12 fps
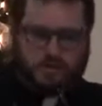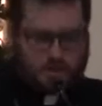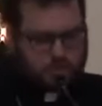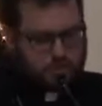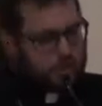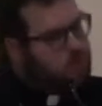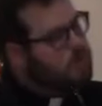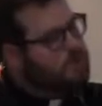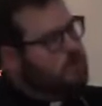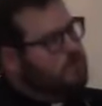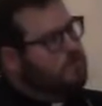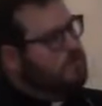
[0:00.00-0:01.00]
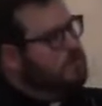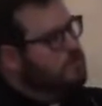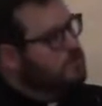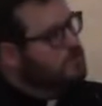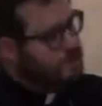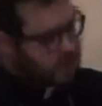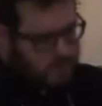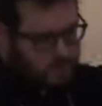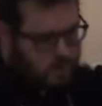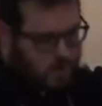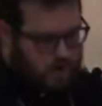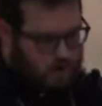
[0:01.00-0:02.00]
is spoken over you when
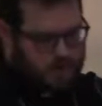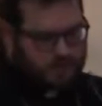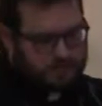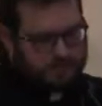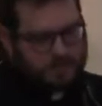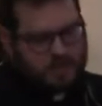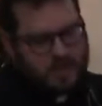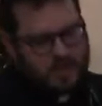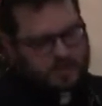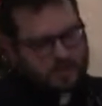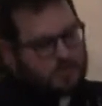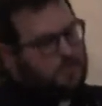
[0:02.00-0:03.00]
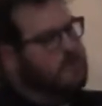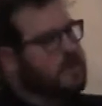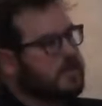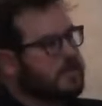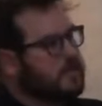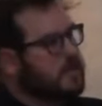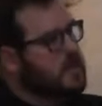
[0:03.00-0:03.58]
that water is applied to your head,